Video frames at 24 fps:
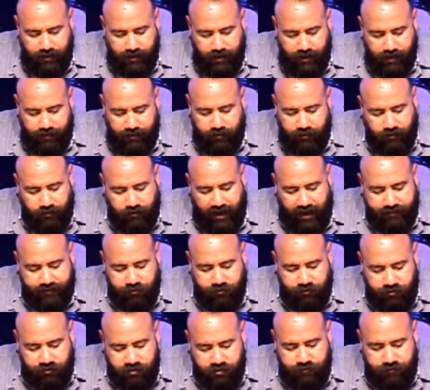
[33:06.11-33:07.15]
and their lives
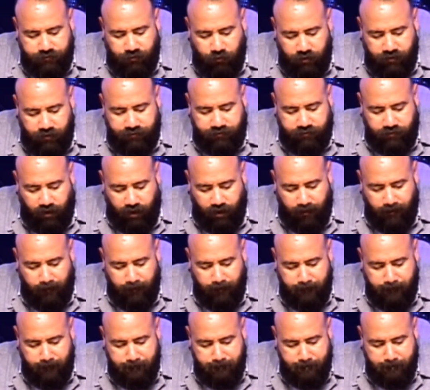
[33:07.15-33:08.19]
are just full of sorrow.
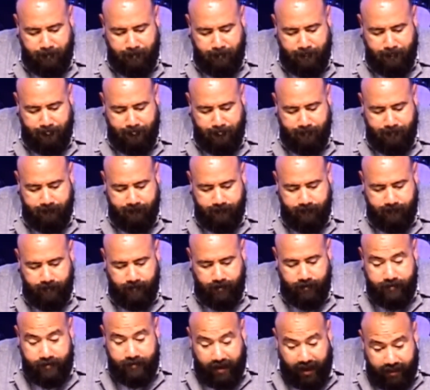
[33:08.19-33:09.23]

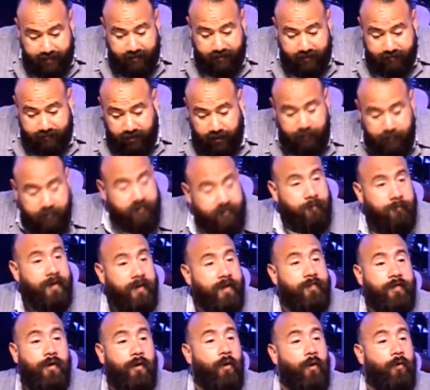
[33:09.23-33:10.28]
Death seems to be
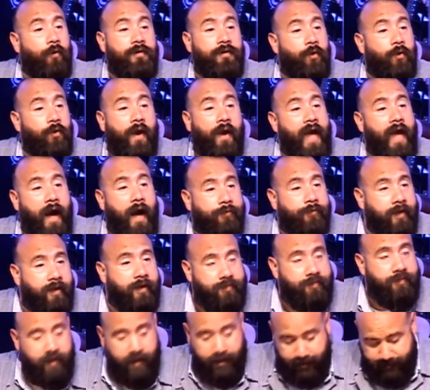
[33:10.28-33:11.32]
the only way out, they
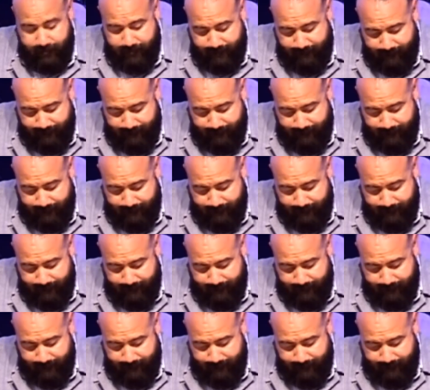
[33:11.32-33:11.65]
think.